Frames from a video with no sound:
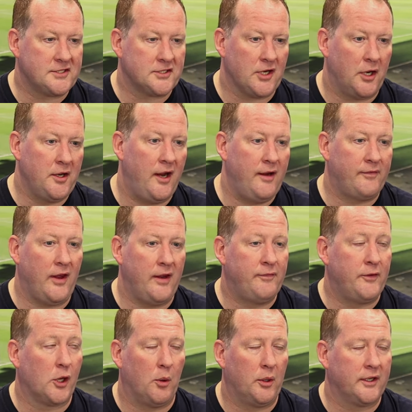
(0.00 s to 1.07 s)
So if
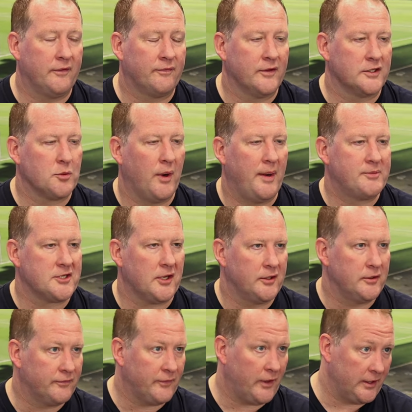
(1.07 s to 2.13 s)
you go on the official website,
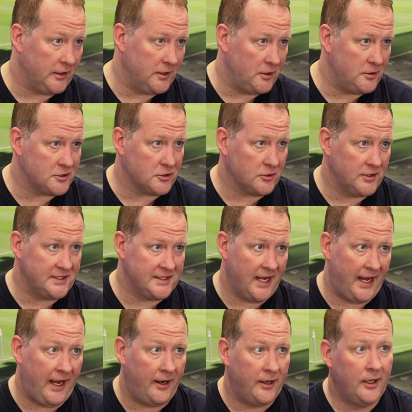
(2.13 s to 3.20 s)
you'll find the news stories
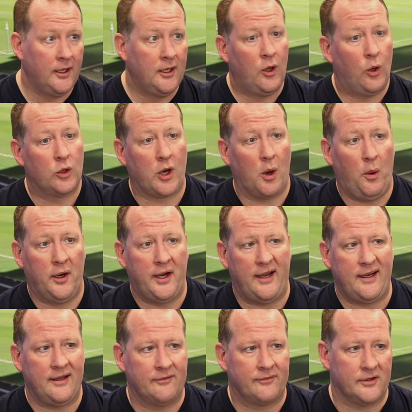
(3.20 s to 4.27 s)
there, or go on
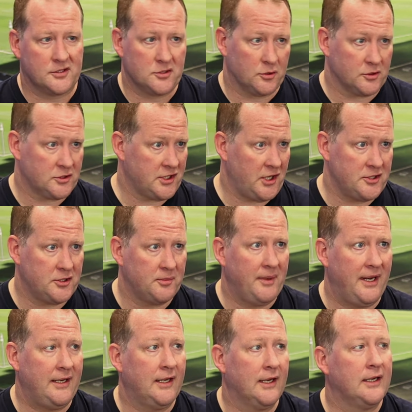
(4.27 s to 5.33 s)
any of the sort of social
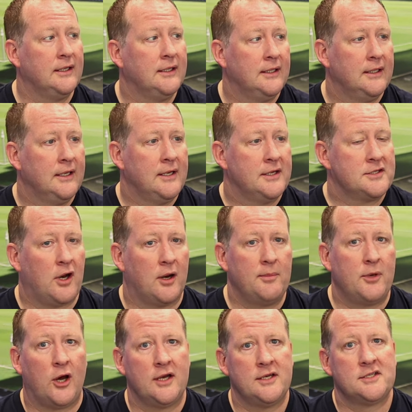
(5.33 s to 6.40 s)
media
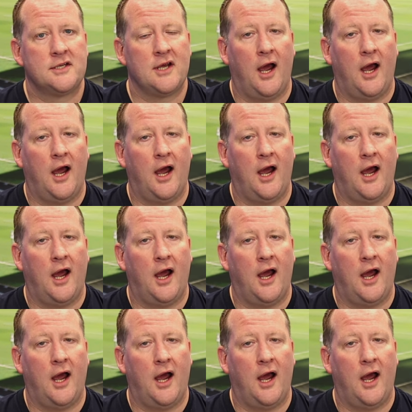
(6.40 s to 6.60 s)
timelines,